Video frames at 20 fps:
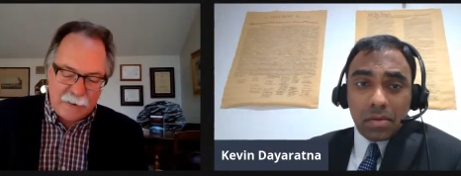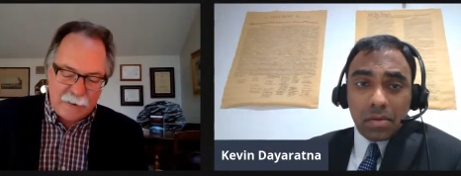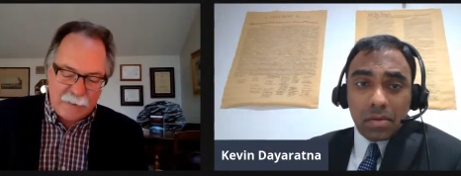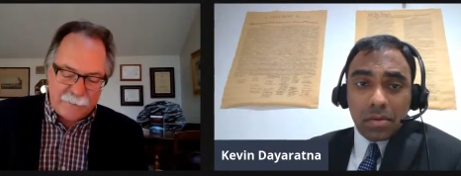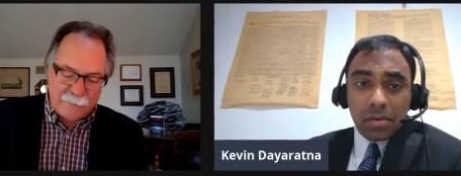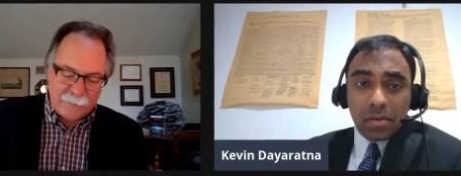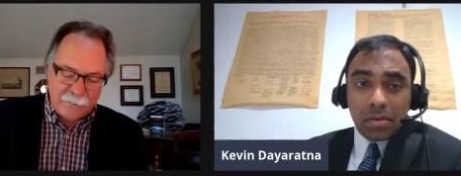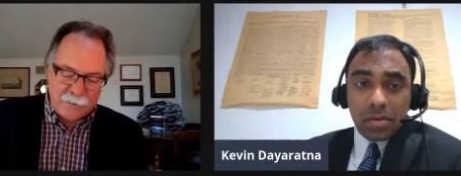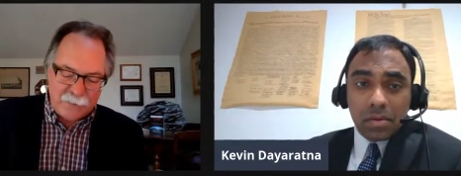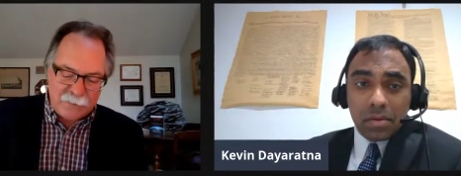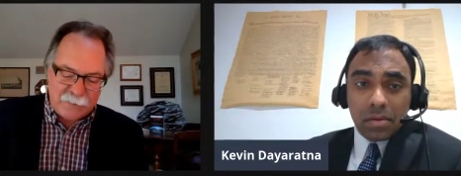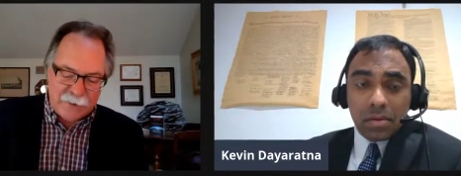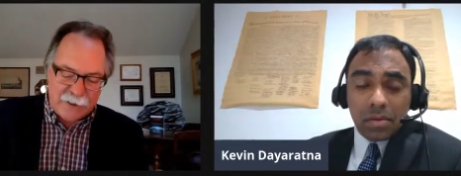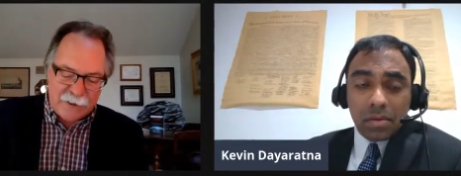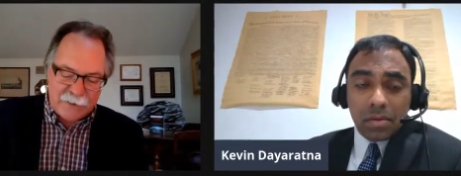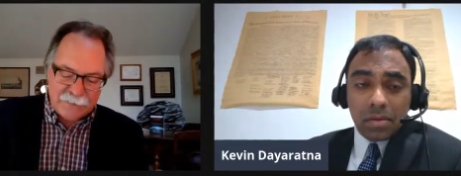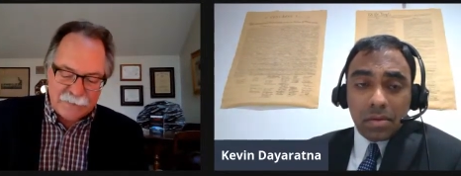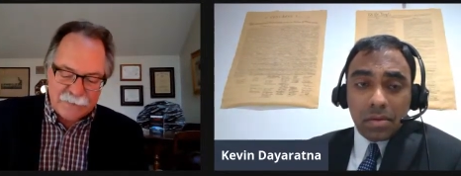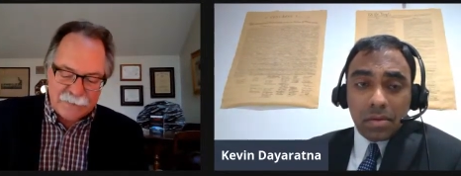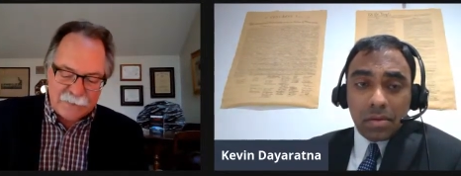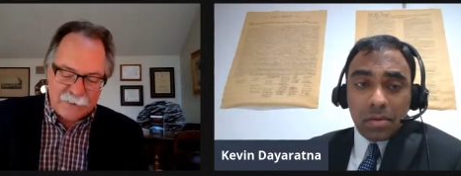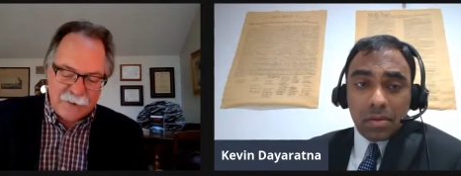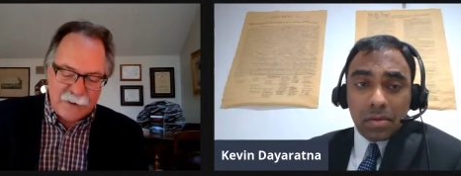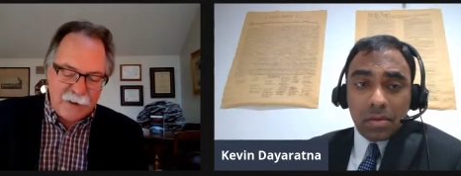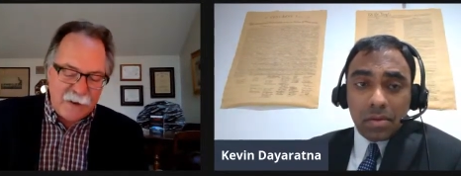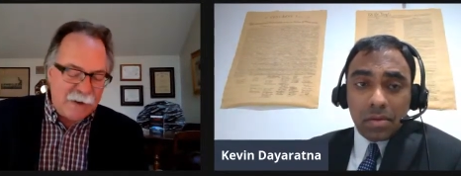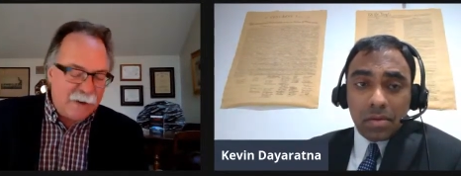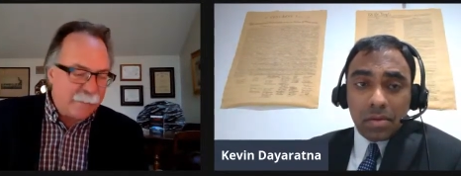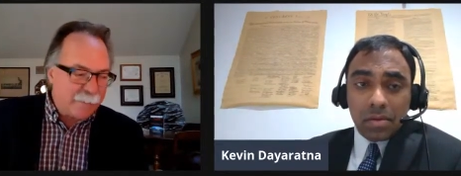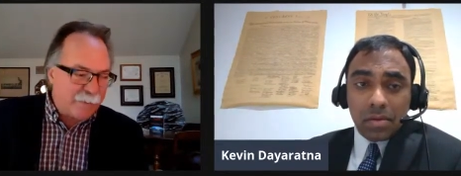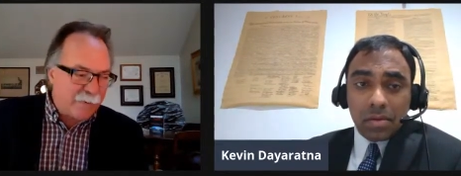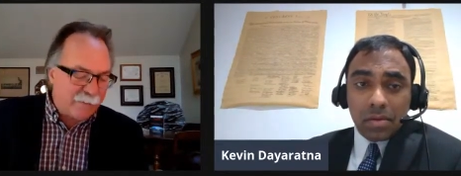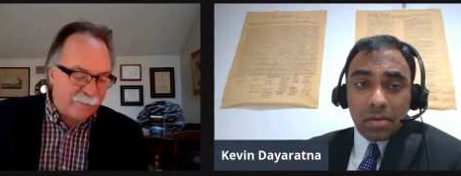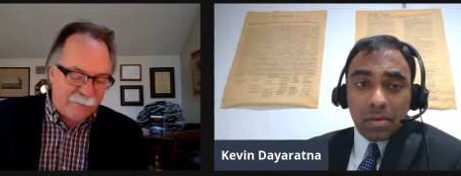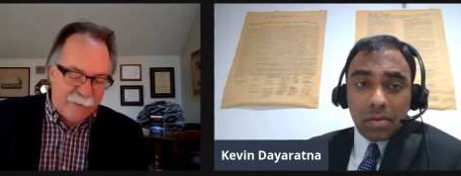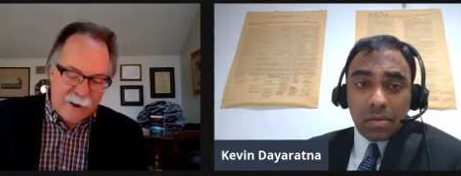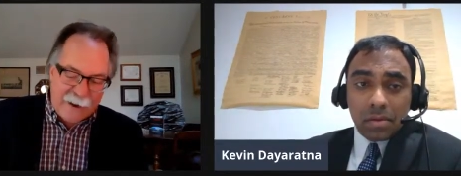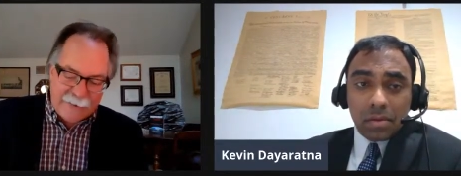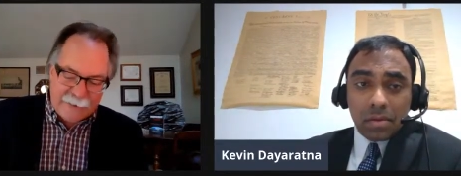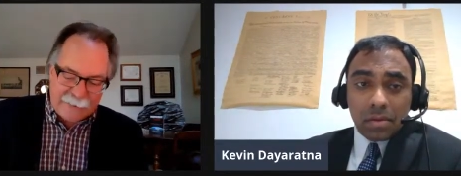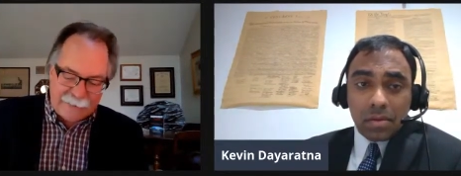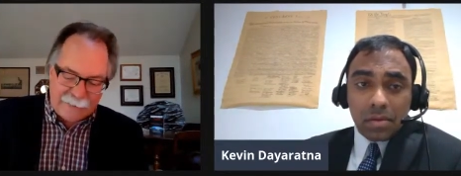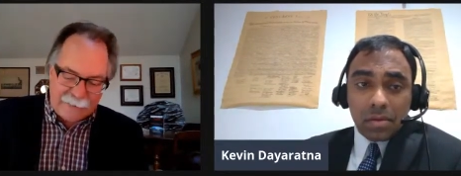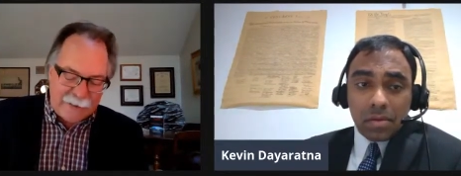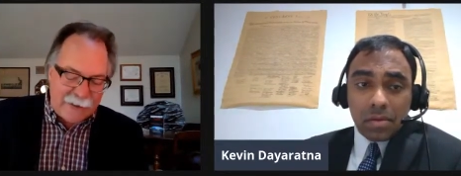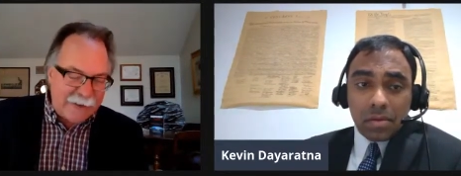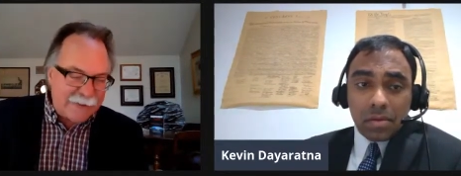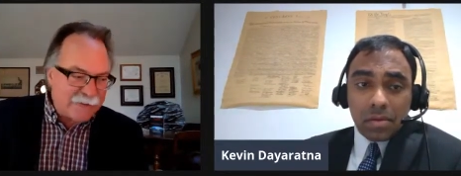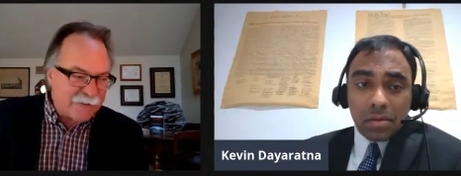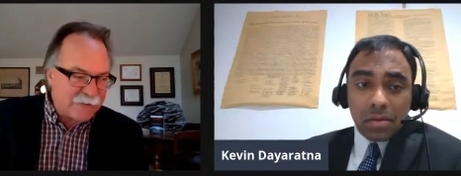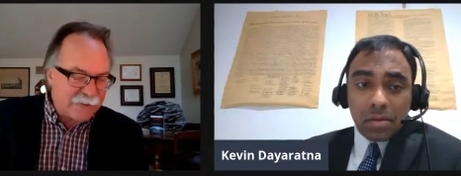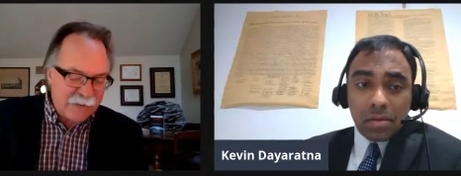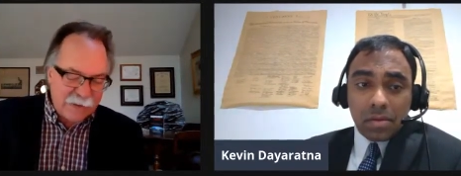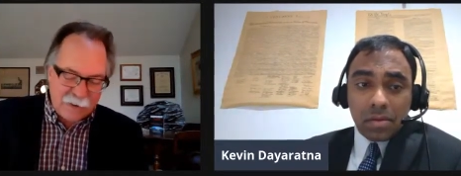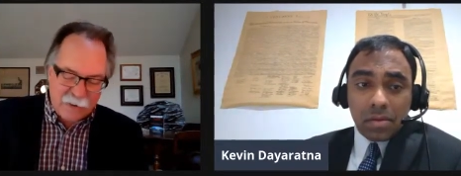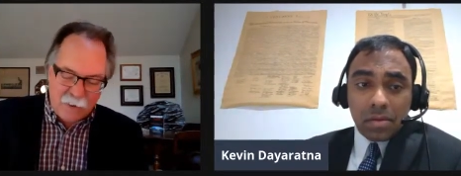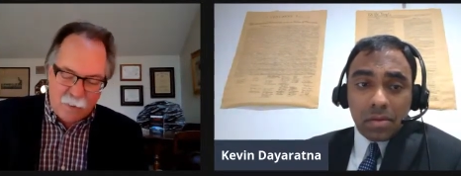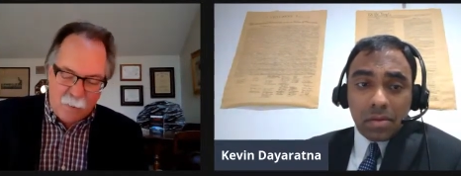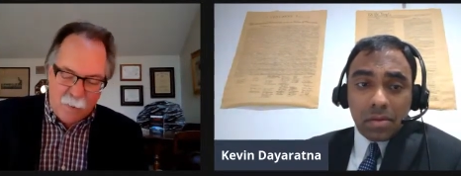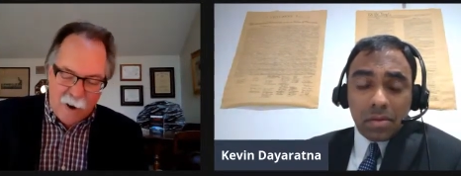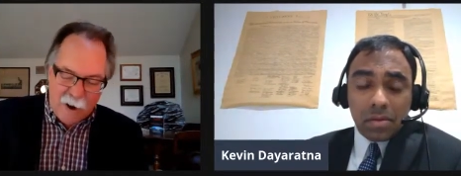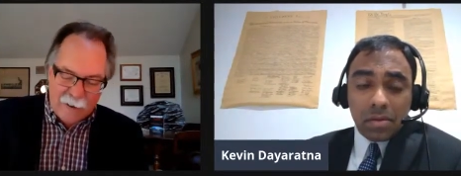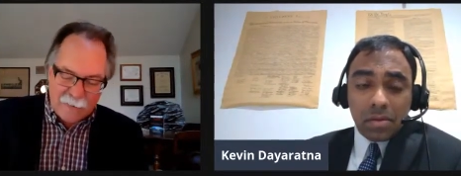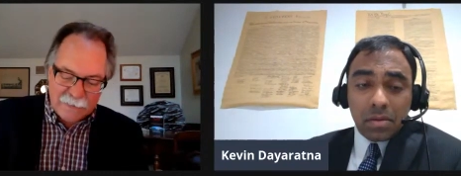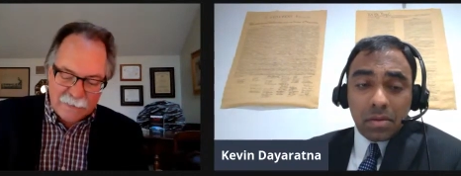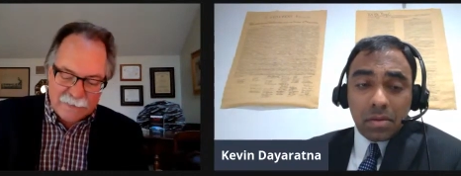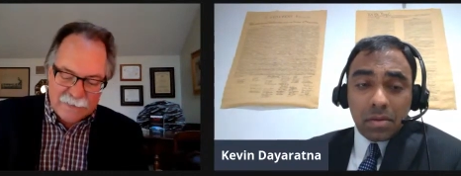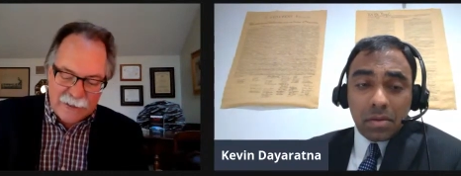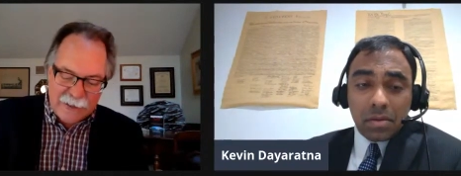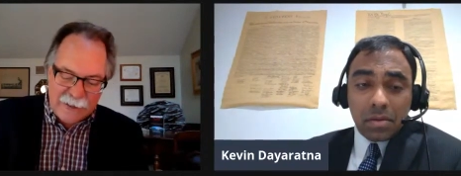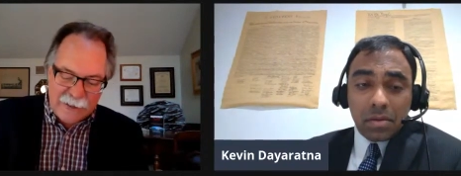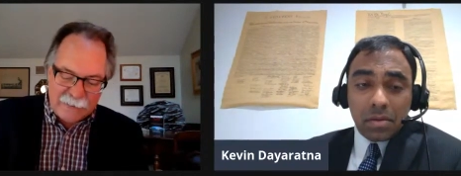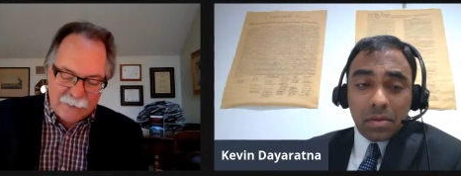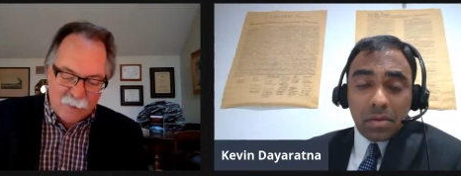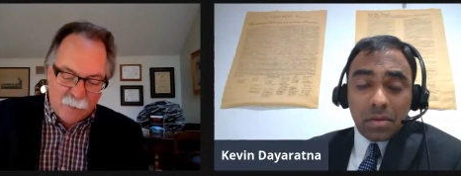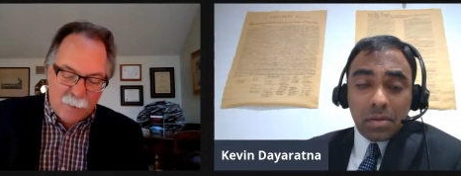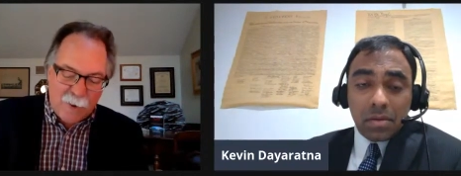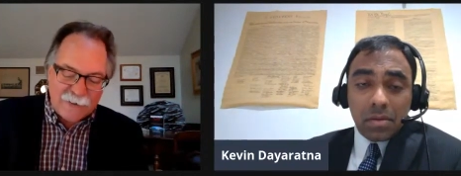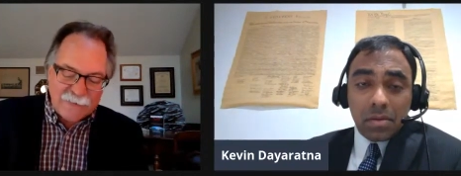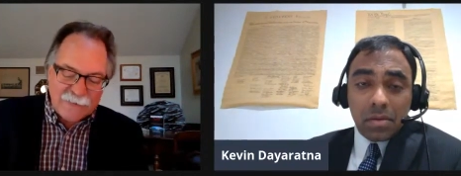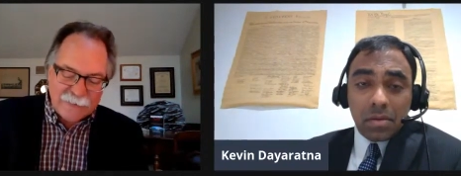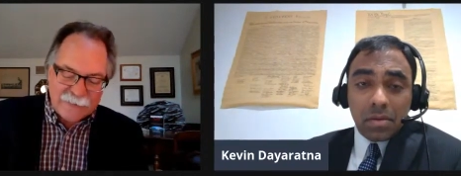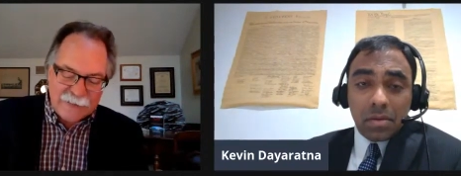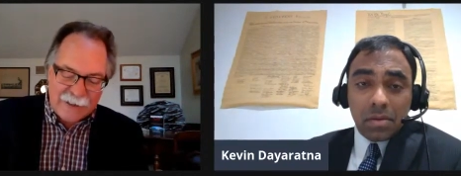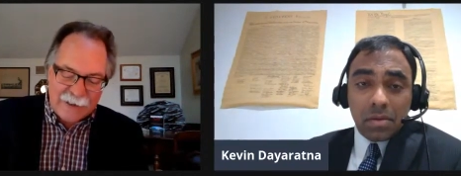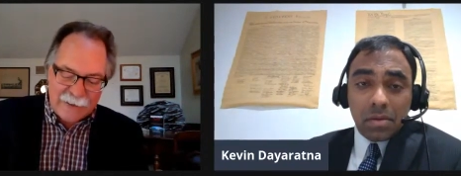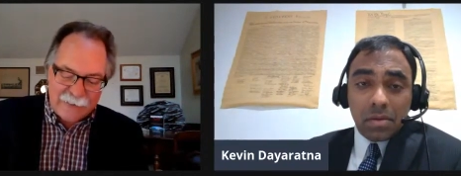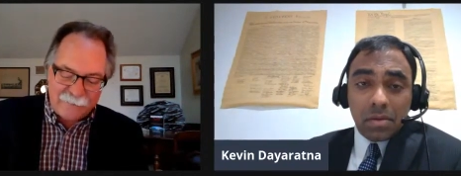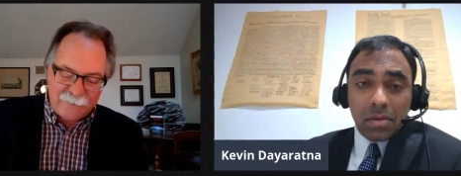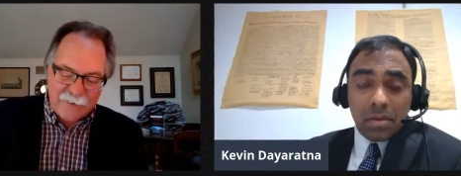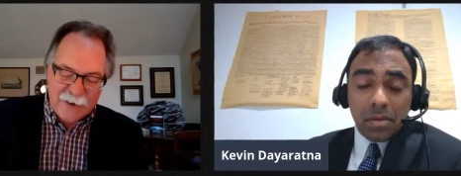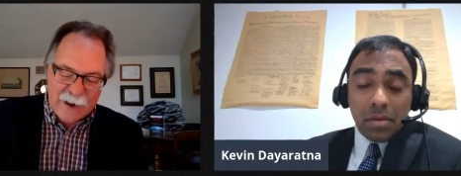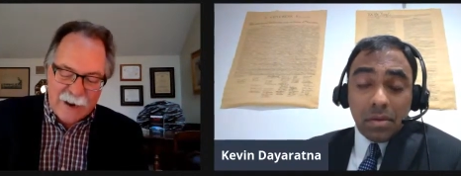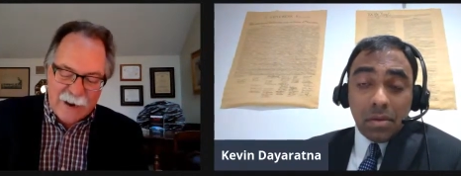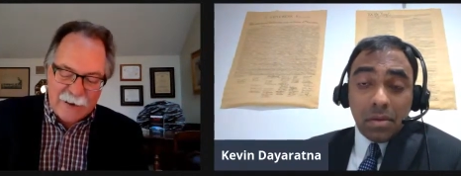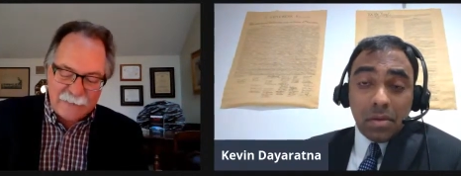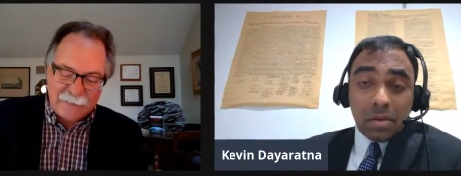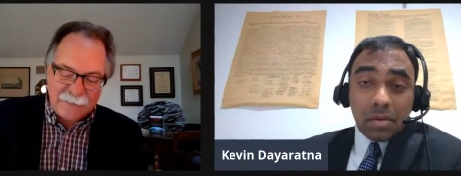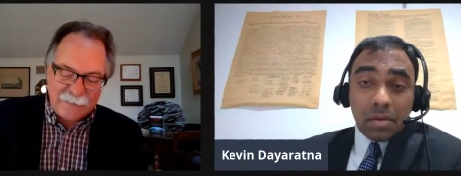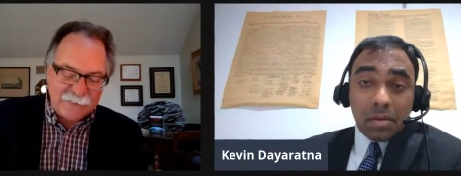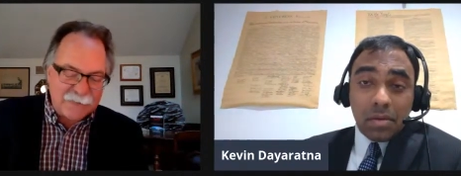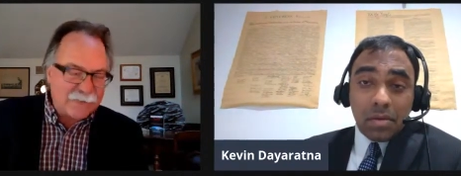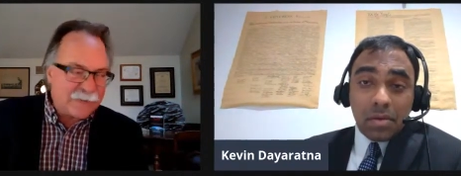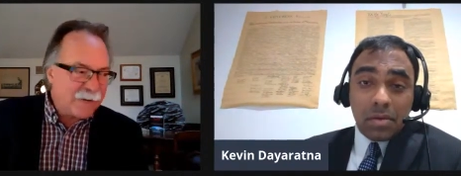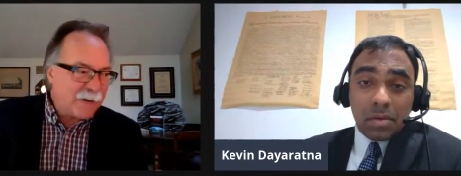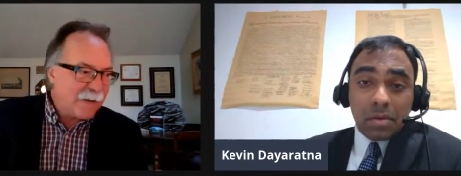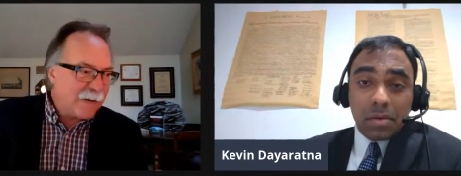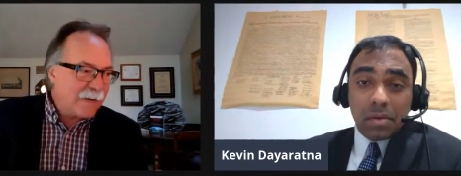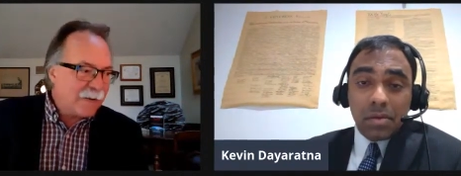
Speaker 1: uh, from 2000 provided less qualitative, quantitative guidance